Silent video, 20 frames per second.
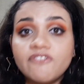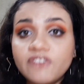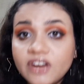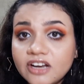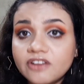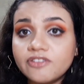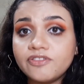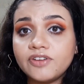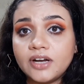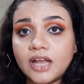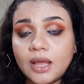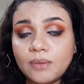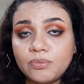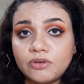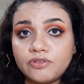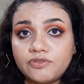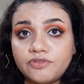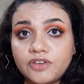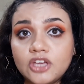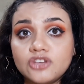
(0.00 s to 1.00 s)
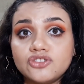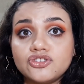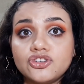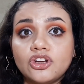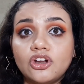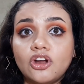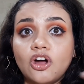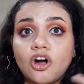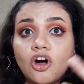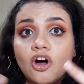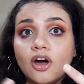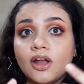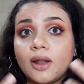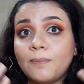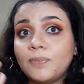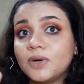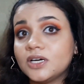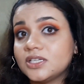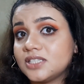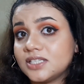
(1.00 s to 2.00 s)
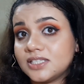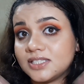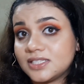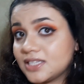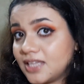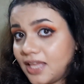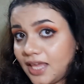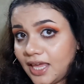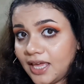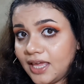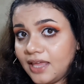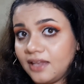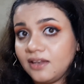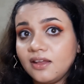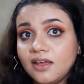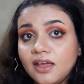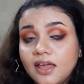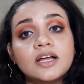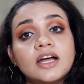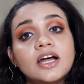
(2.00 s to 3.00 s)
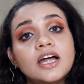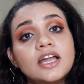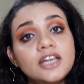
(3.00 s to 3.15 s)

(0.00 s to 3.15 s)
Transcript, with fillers: every different type of facial on a person's skin